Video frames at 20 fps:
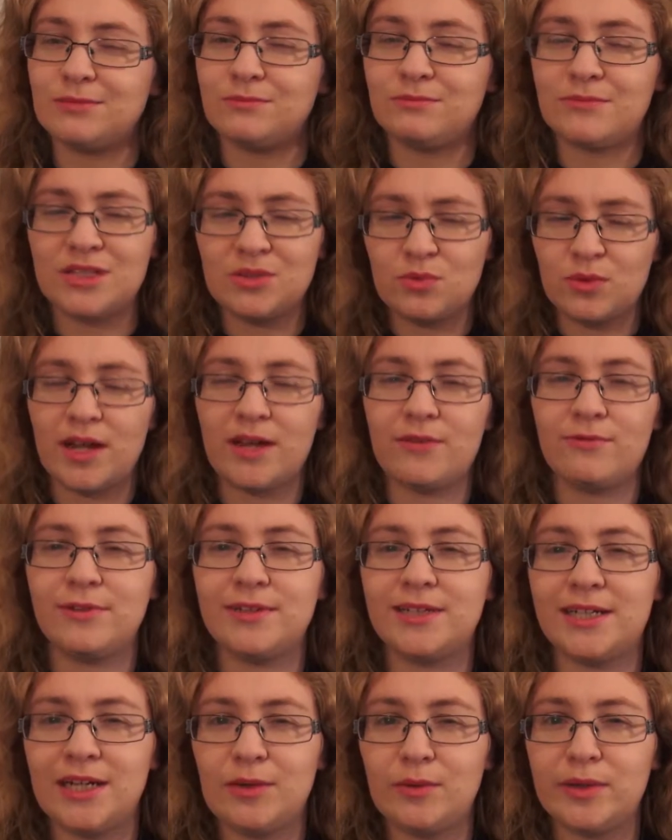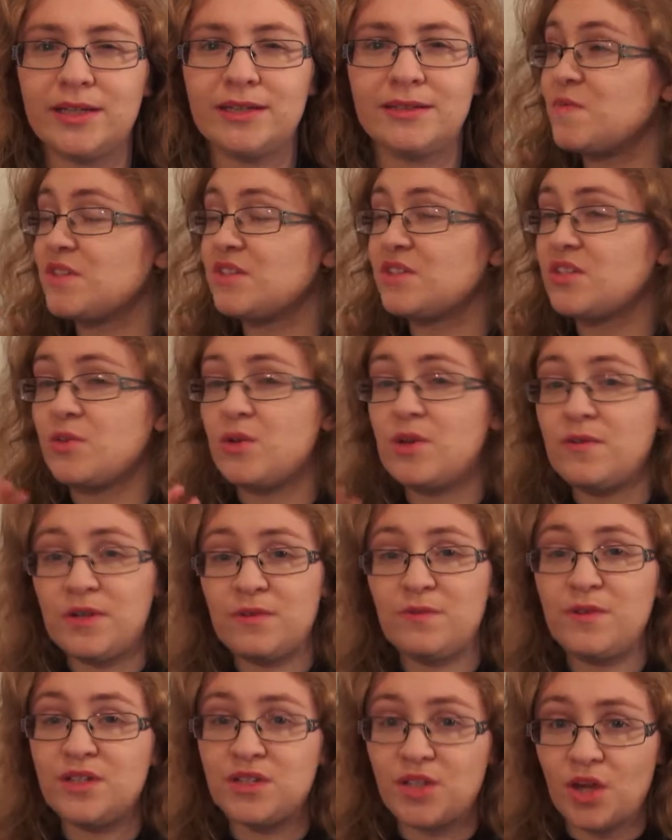That's what I feel anyway. So even
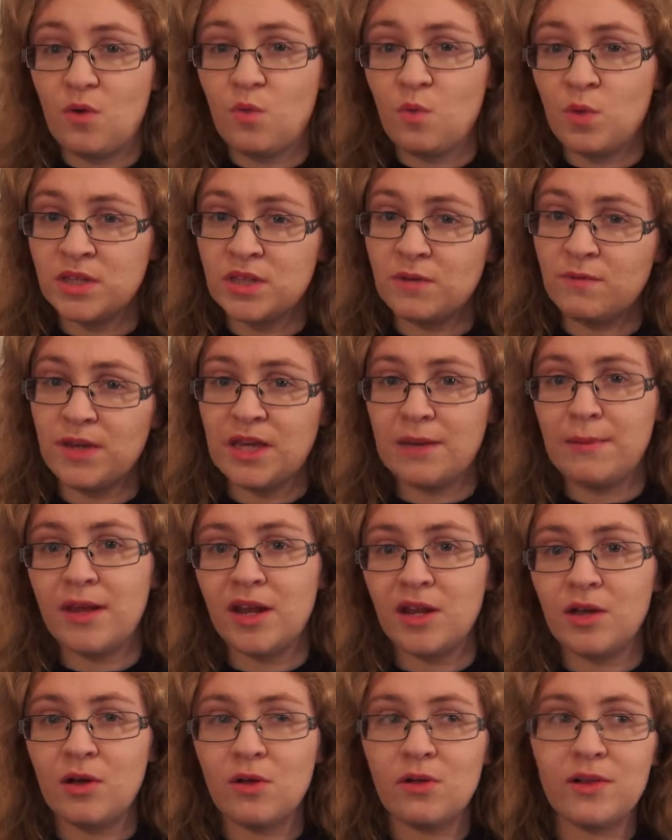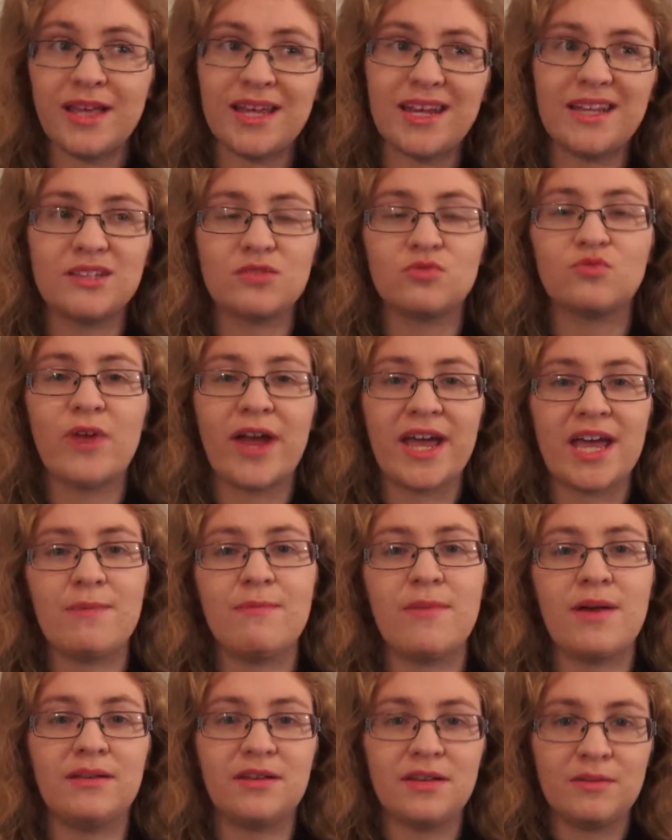if you don't want to think about a goal, it is a
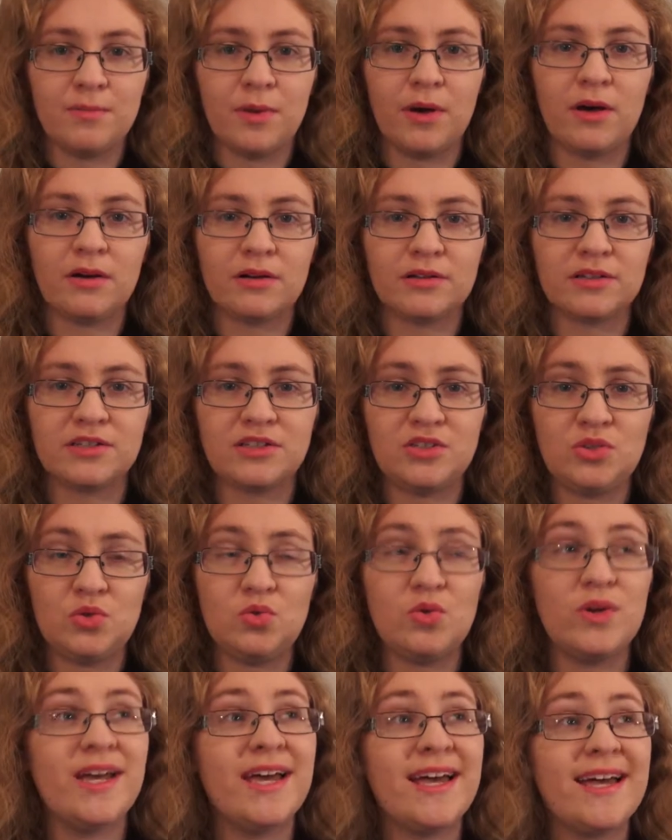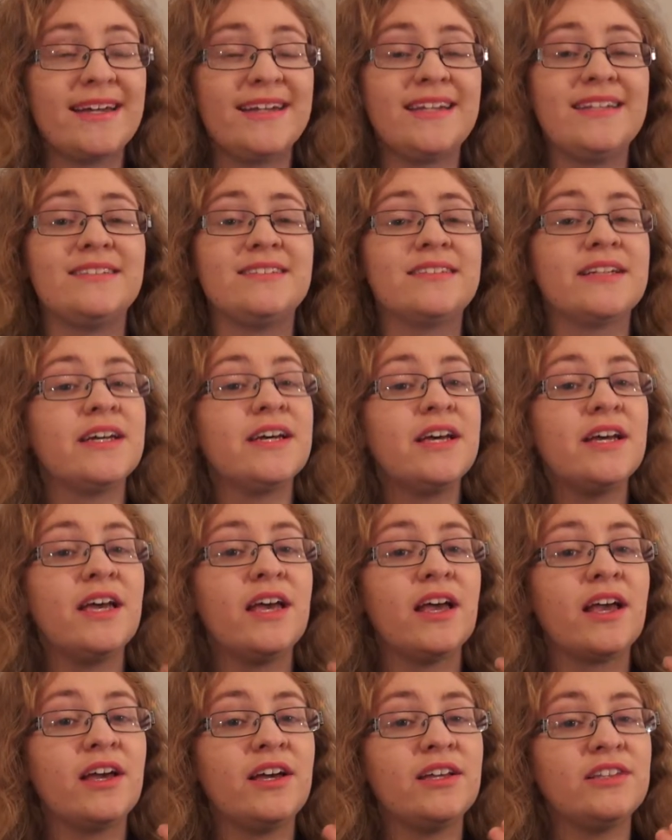recommended part to at least
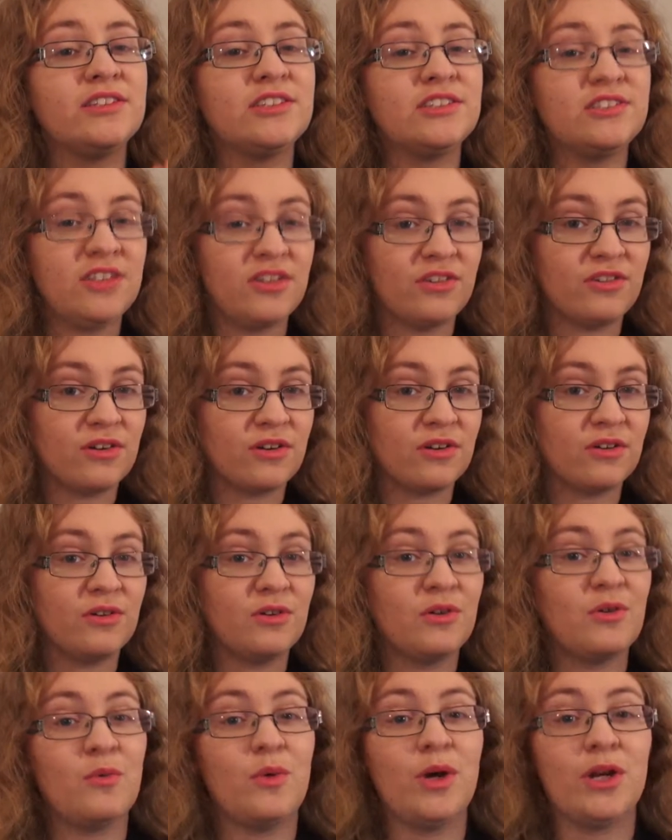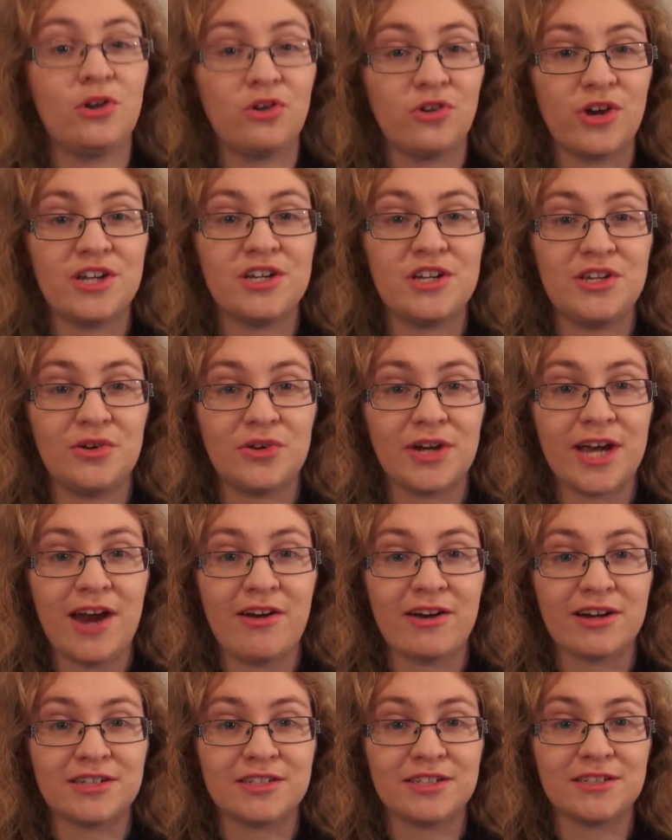consider when creating your
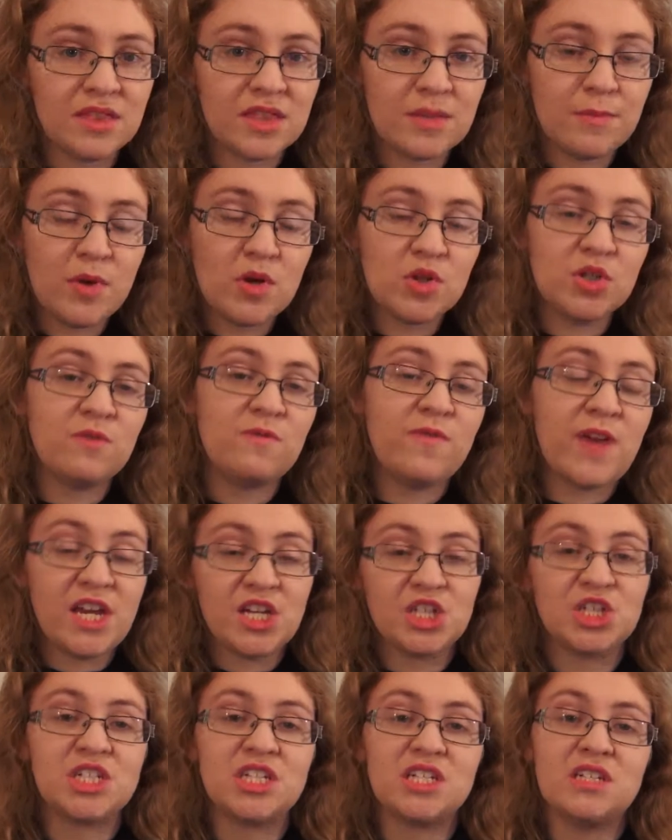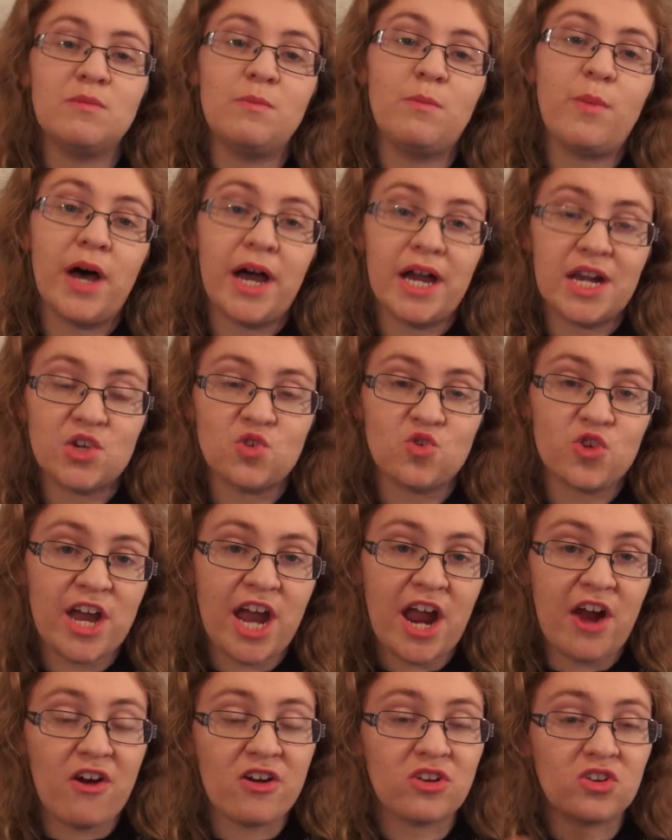character. The motivation behind your
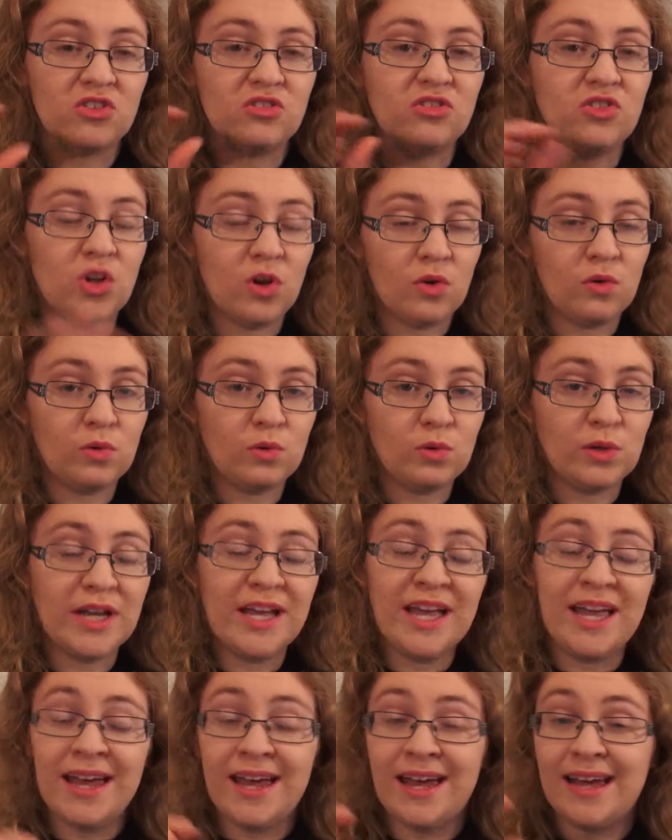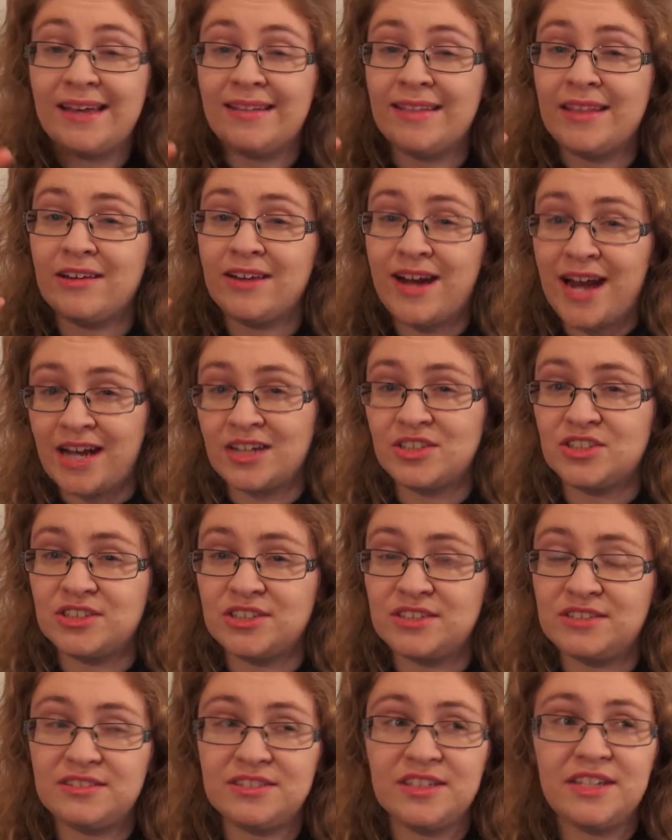character's goal and their
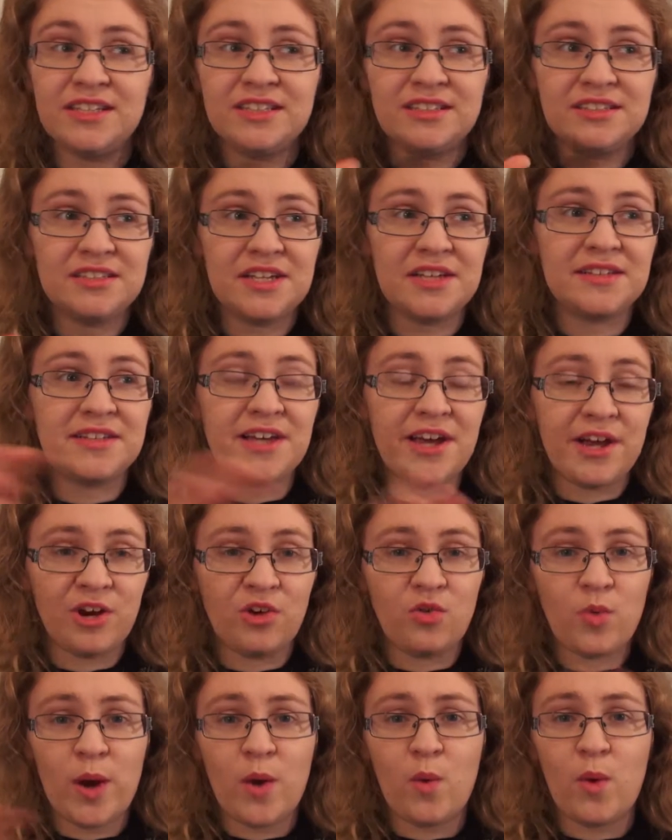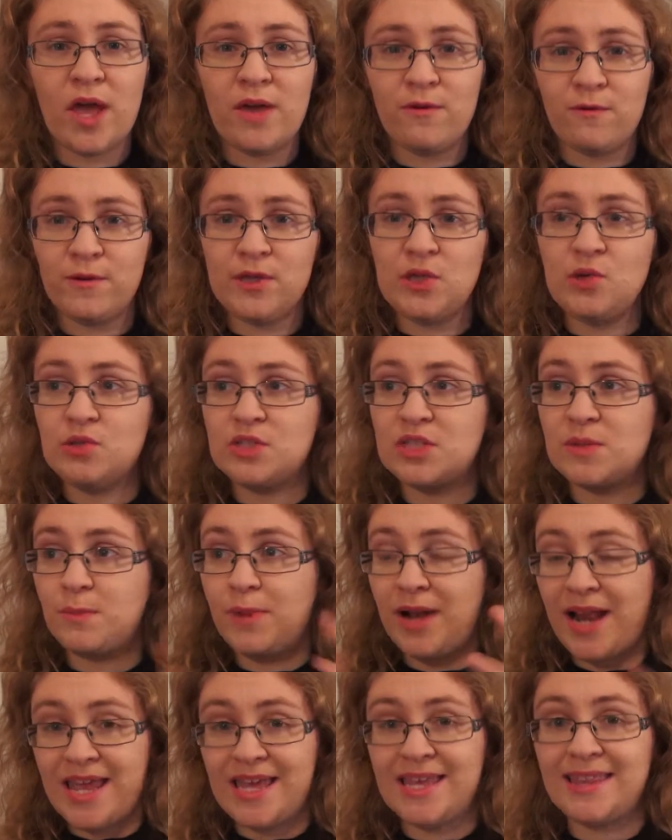actions sets out a great way for you to
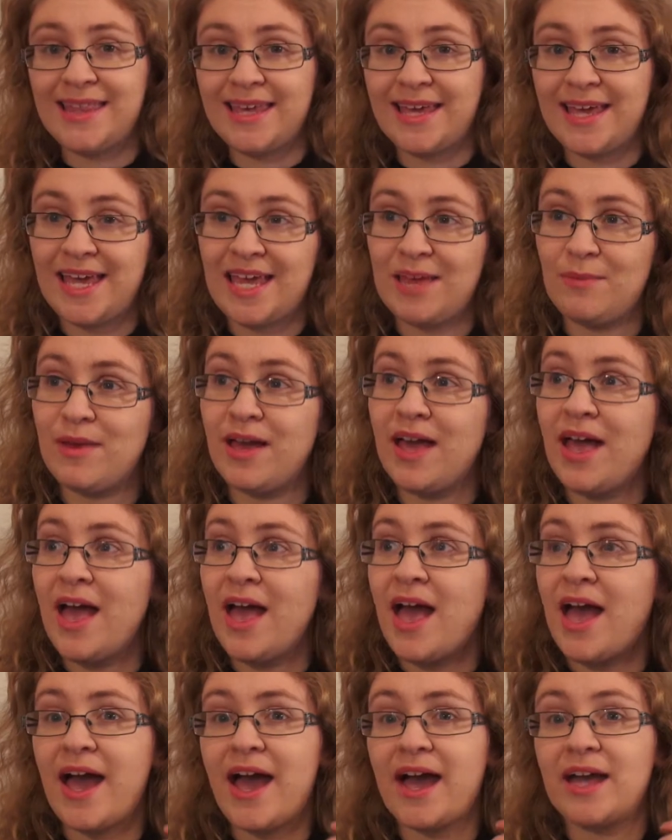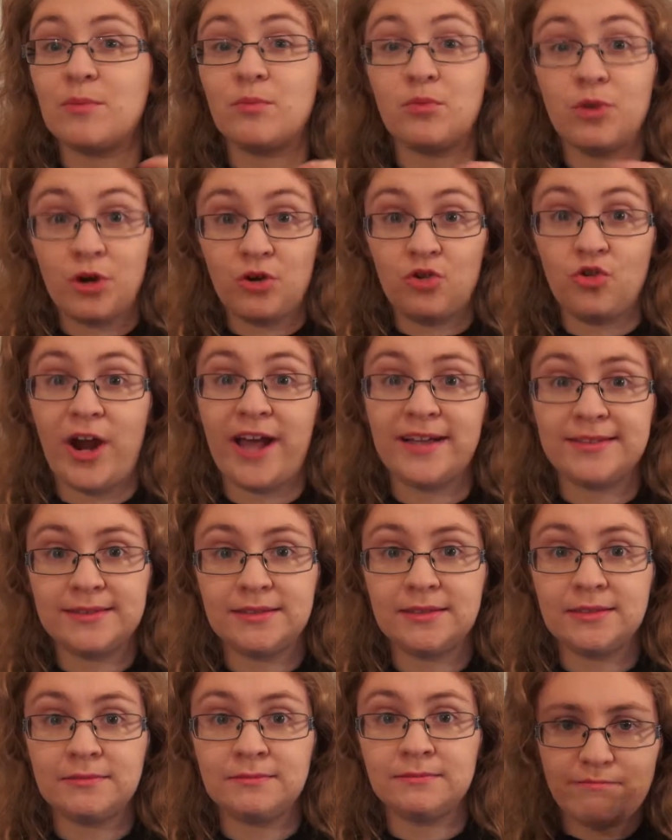play in the game and progress.